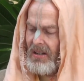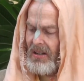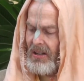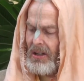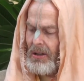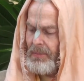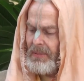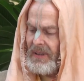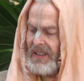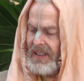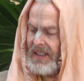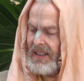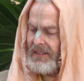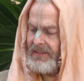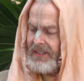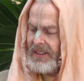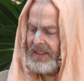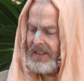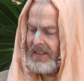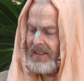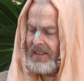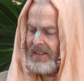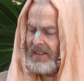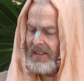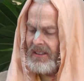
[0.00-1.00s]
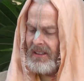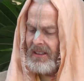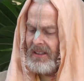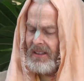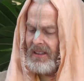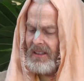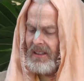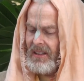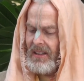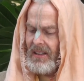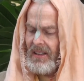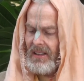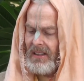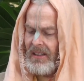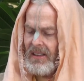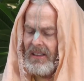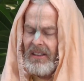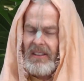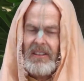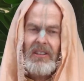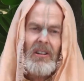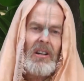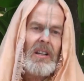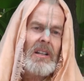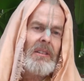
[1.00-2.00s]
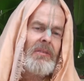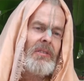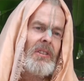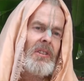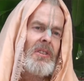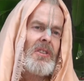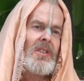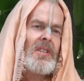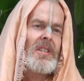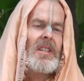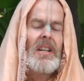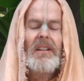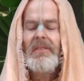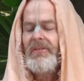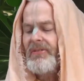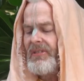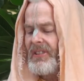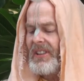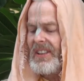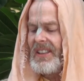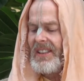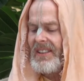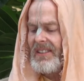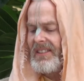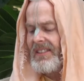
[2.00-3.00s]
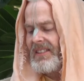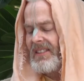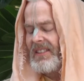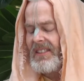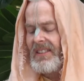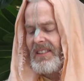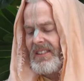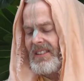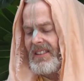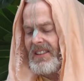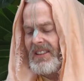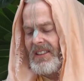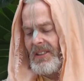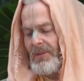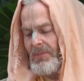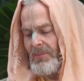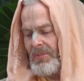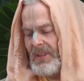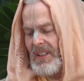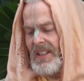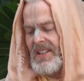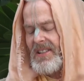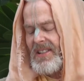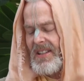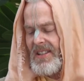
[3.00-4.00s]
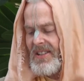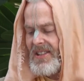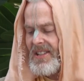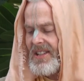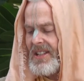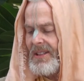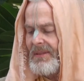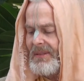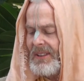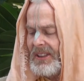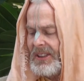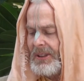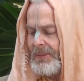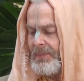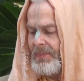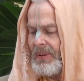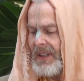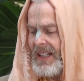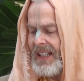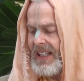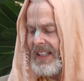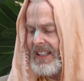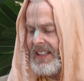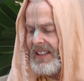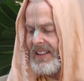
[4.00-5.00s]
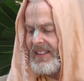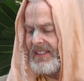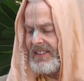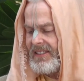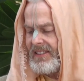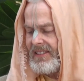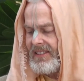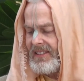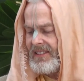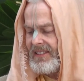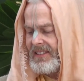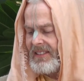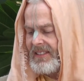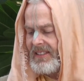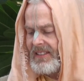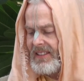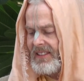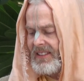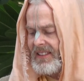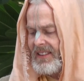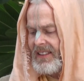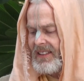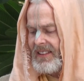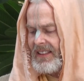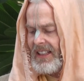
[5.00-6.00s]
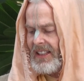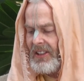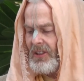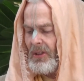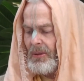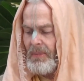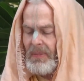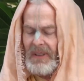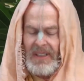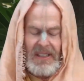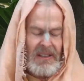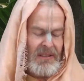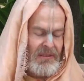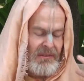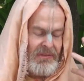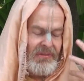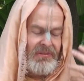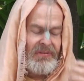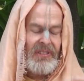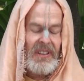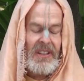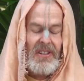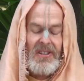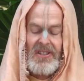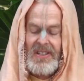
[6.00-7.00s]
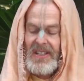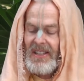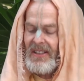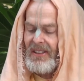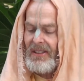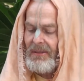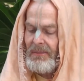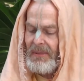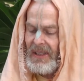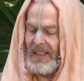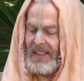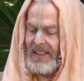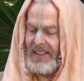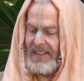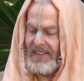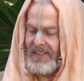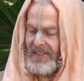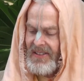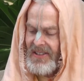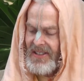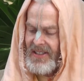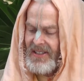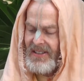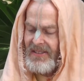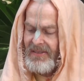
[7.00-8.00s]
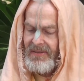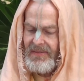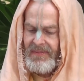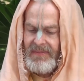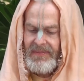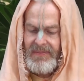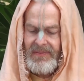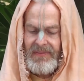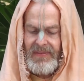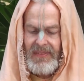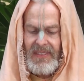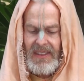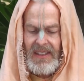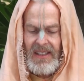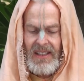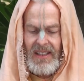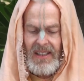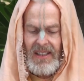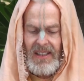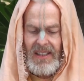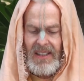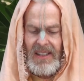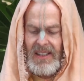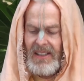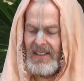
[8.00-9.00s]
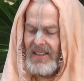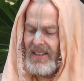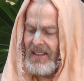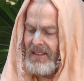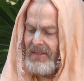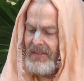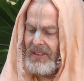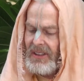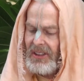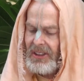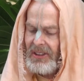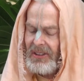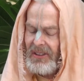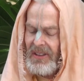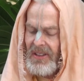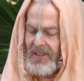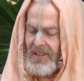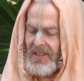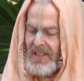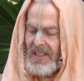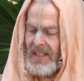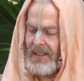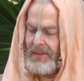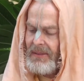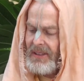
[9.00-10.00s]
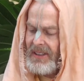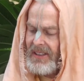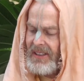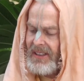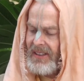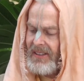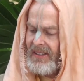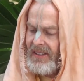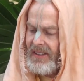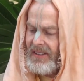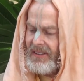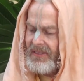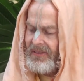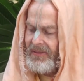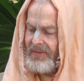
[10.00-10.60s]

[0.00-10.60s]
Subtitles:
O beloved, the thought of your suffering brings us so much pain that you become fixed in our minds. Then Vishnu's commentary.